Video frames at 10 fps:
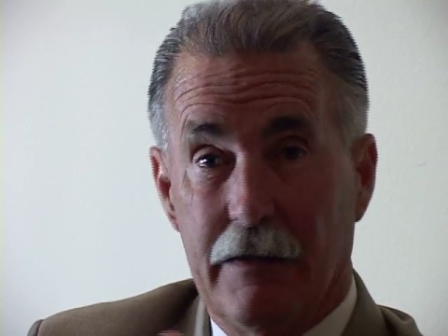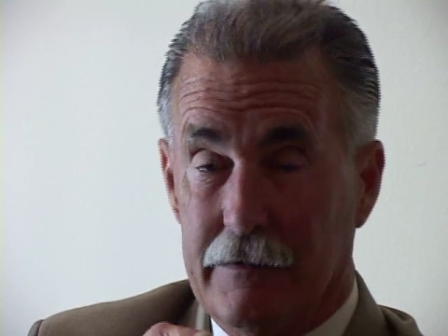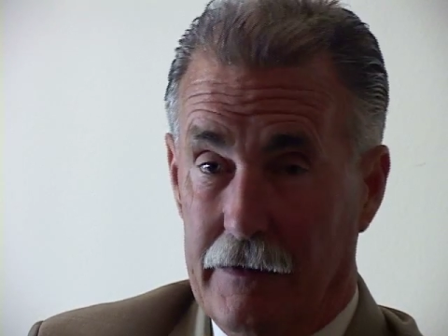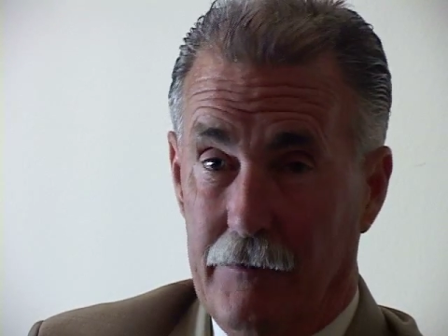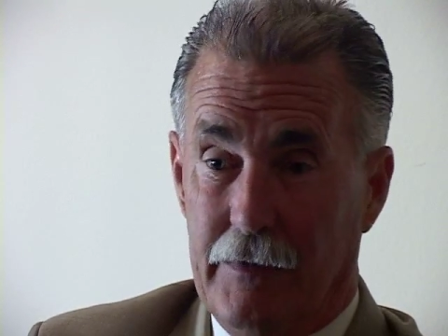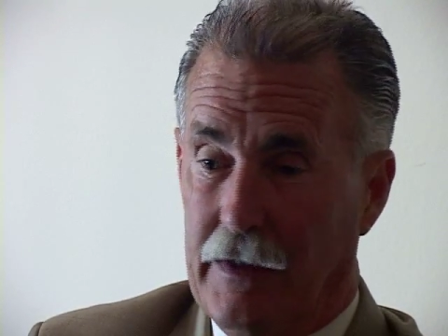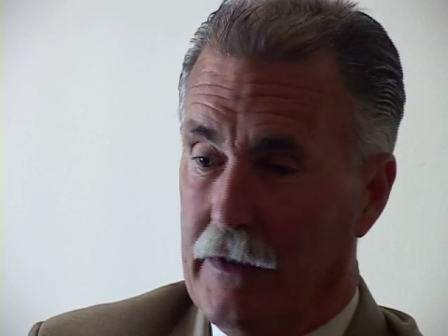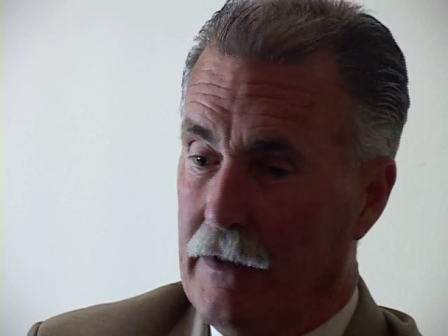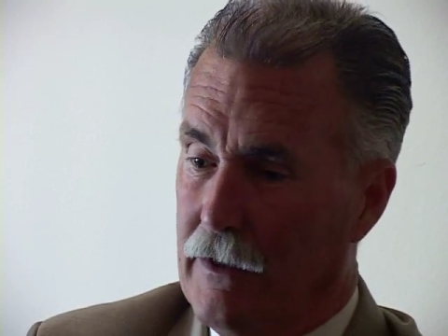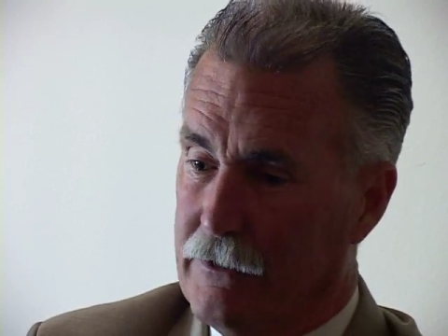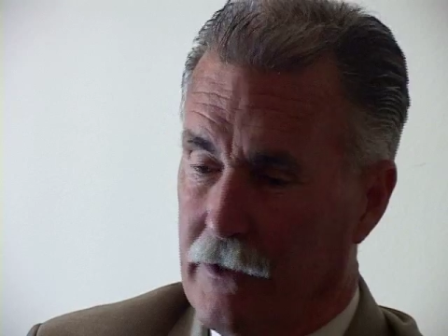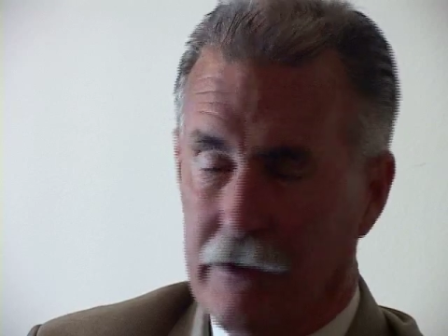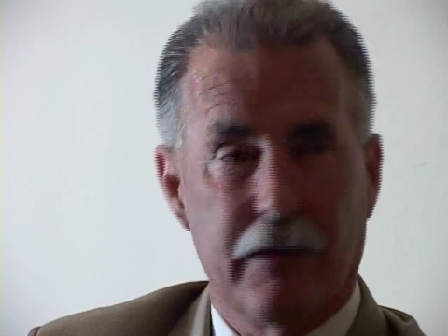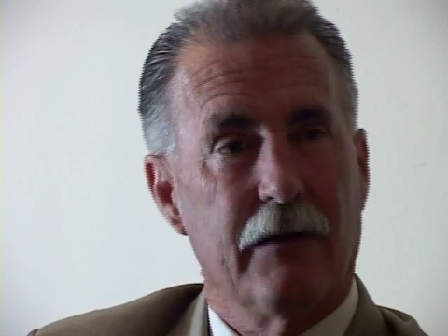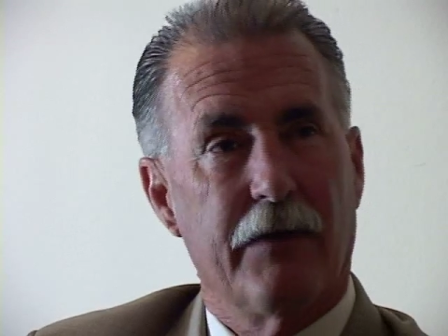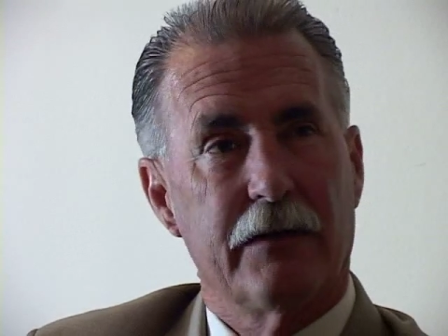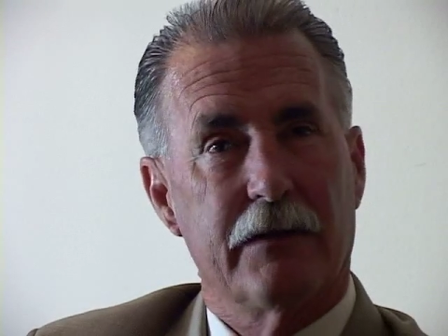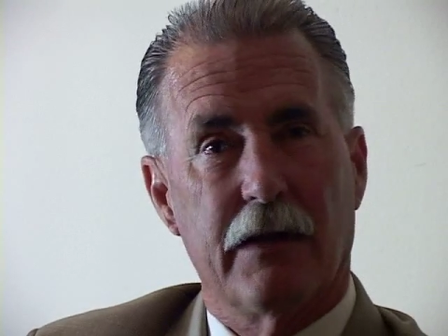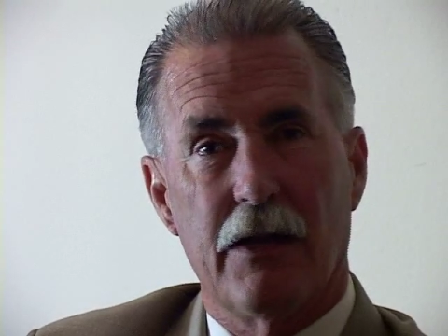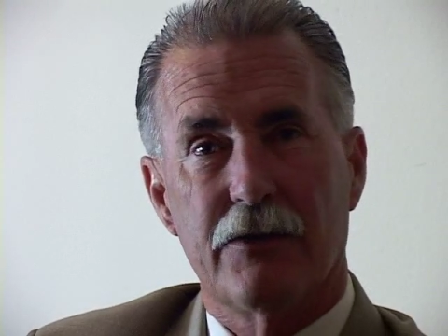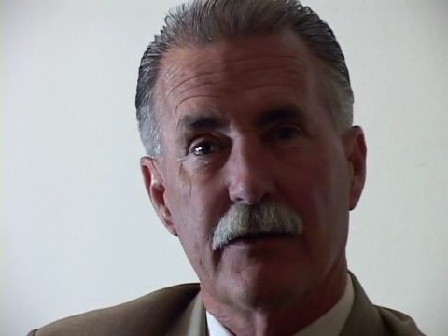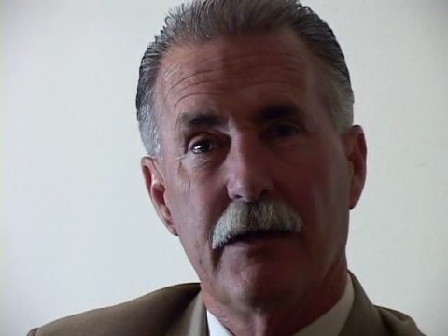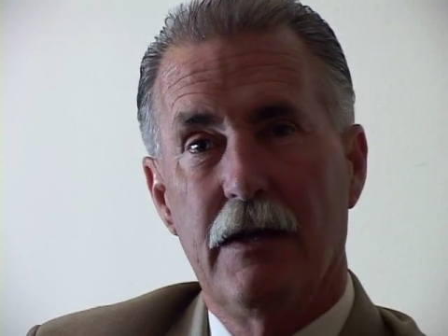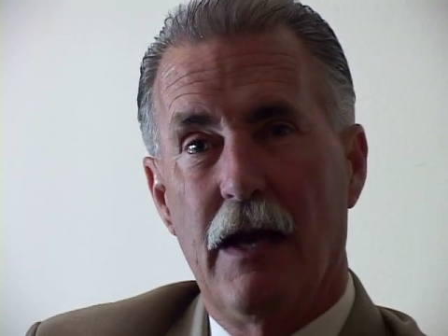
same thing. I start an investigation.